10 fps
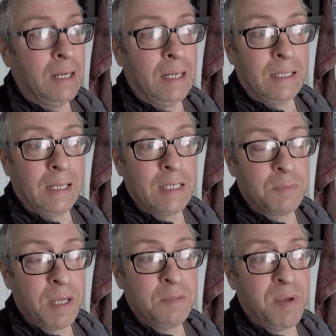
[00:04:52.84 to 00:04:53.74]

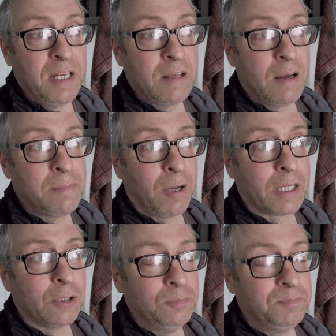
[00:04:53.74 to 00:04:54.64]
It's been
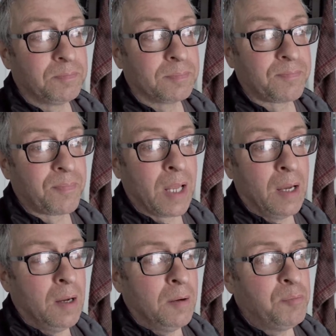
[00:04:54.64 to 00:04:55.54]
diabolical.
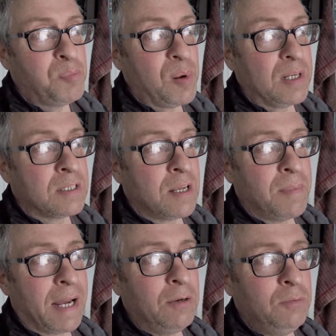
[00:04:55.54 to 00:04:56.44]
But
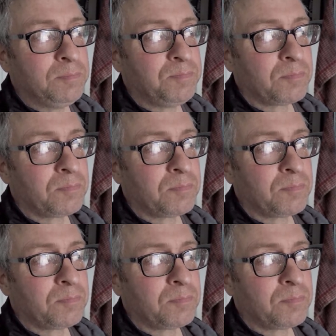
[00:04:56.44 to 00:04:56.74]
somehow,